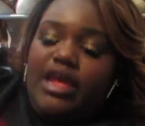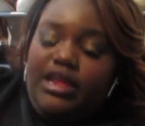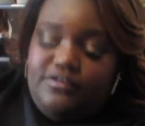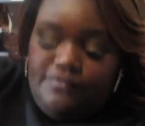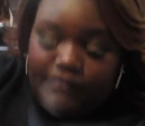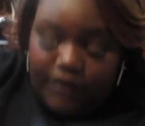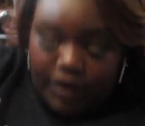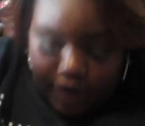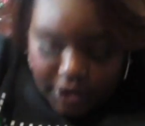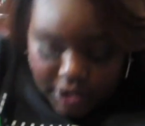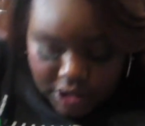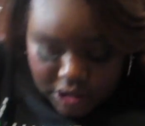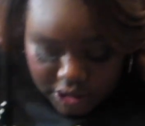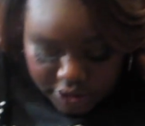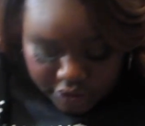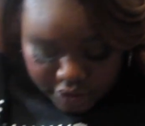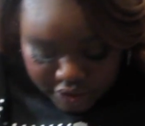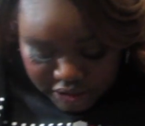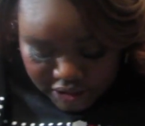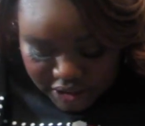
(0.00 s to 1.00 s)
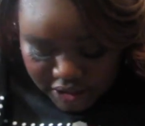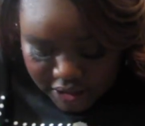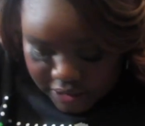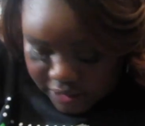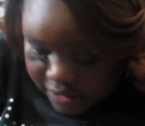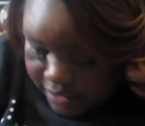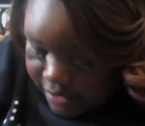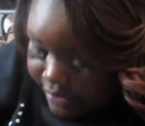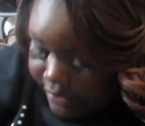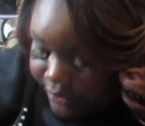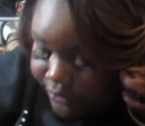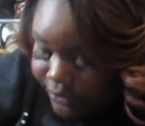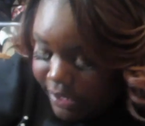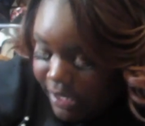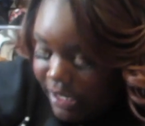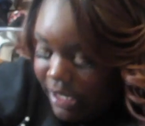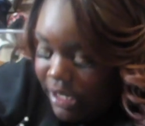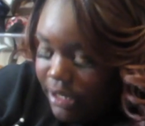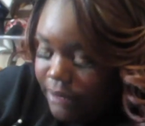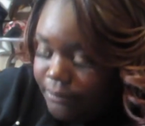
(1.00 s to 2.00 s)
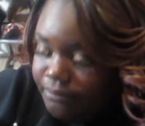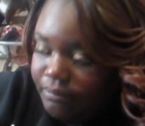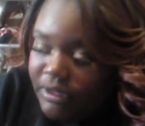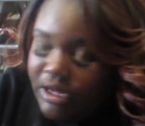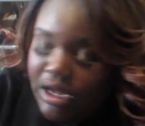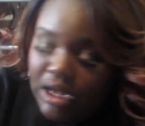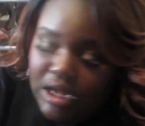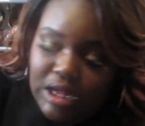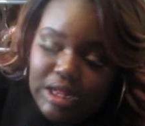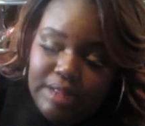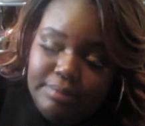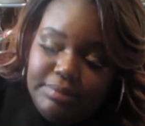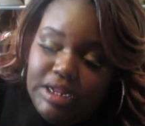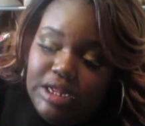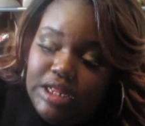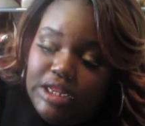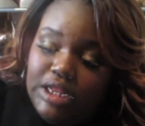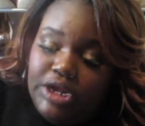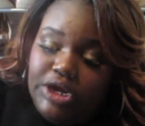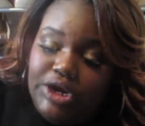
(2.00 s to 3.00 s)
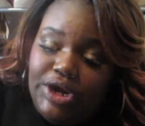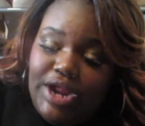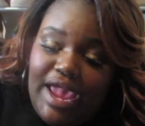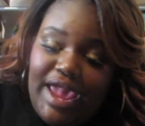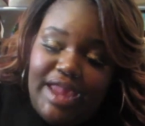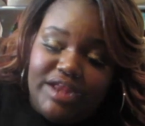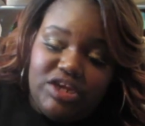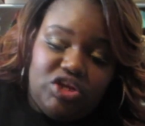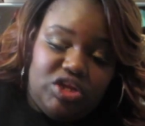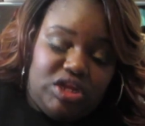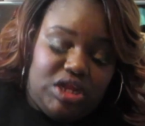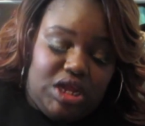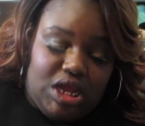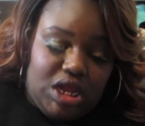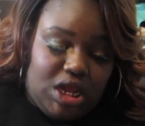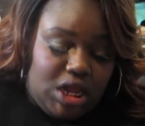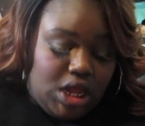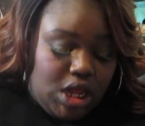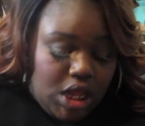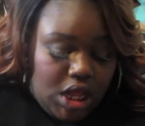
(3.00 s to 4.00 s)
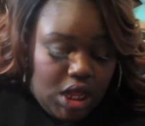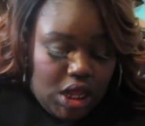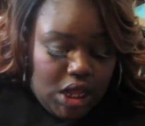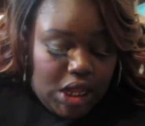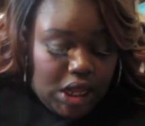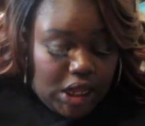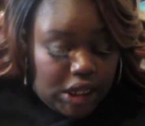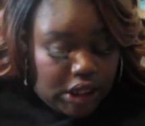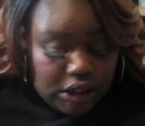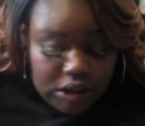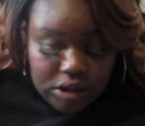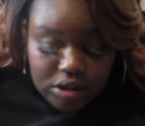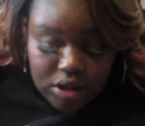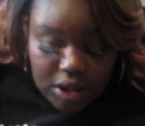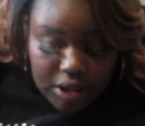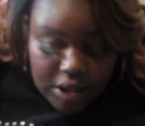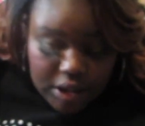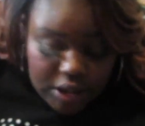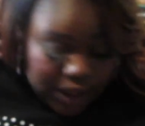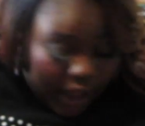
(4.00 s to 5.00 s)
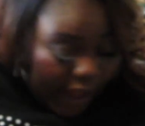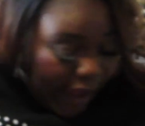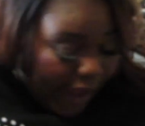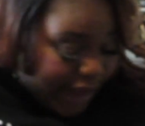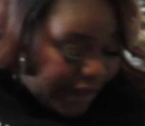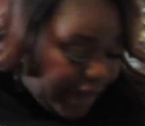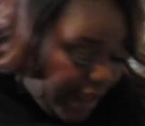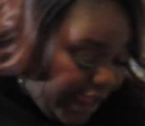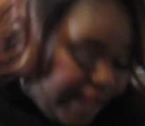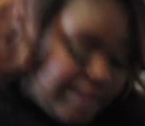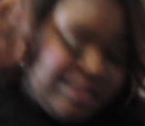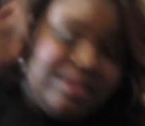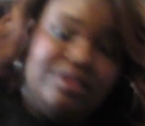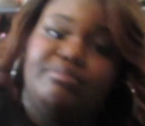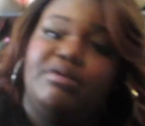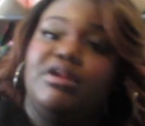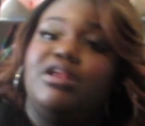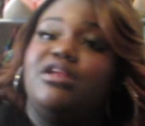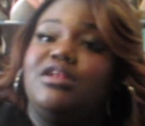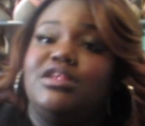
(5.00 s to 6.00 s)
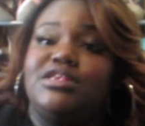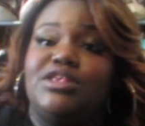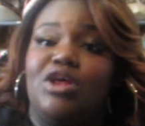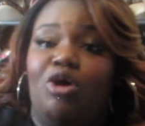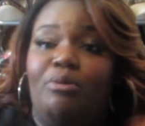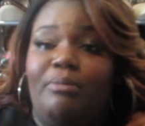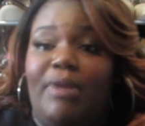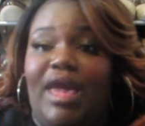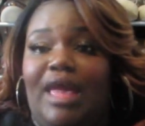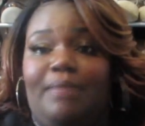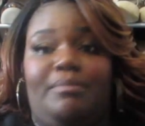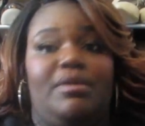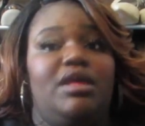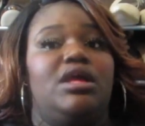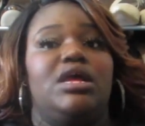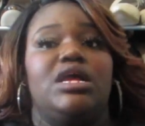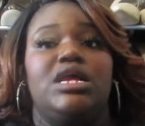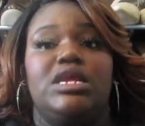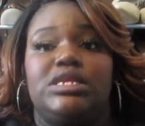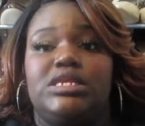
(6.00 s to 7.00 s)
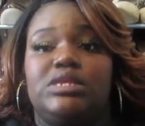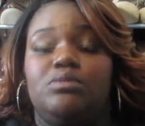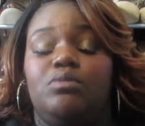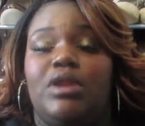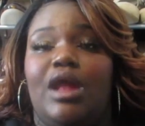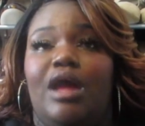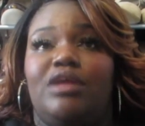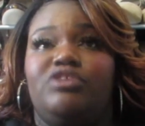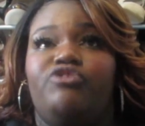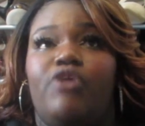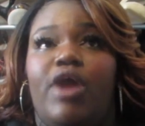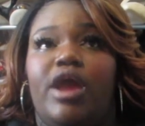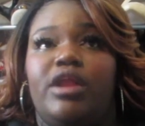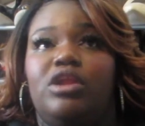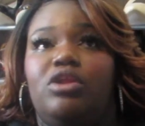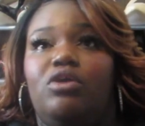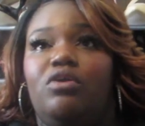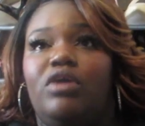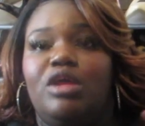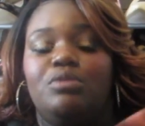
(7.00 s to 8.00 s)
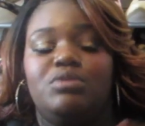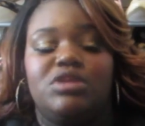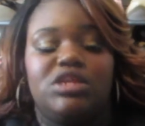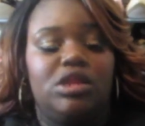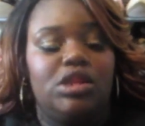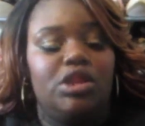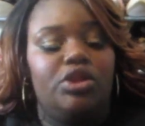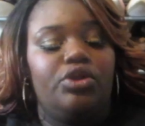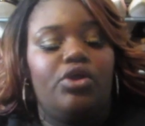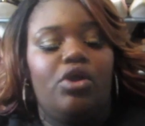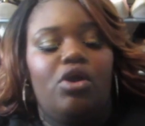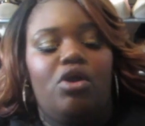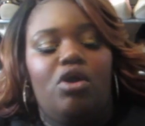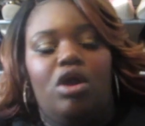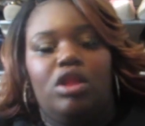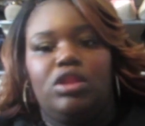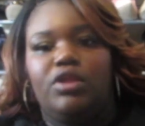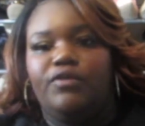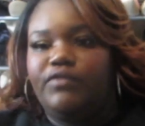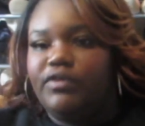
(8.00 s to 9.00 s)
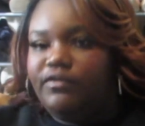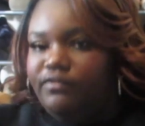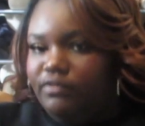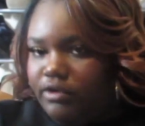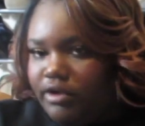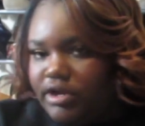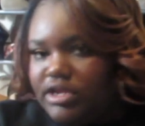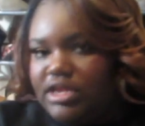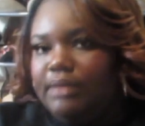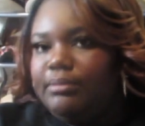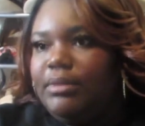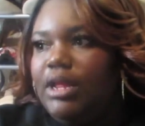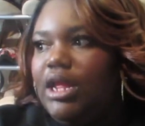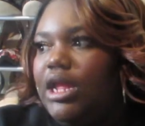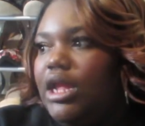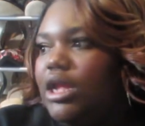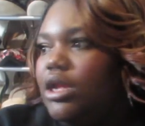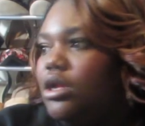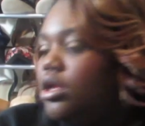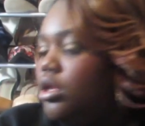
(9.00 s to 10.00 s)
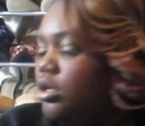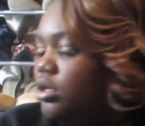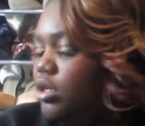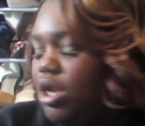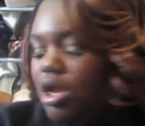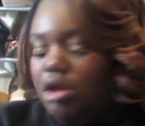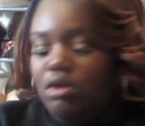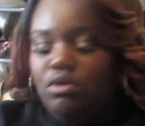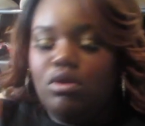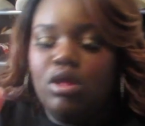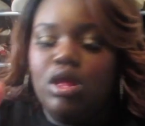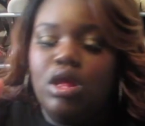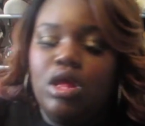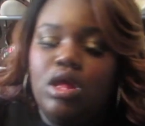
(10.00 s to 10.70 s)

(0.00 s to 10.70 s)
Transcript: It's very glittery. The glitter actually, I had to ask him to put it in his own bag because when I tried it on, it was glitter all over the floor. So I'm like, no.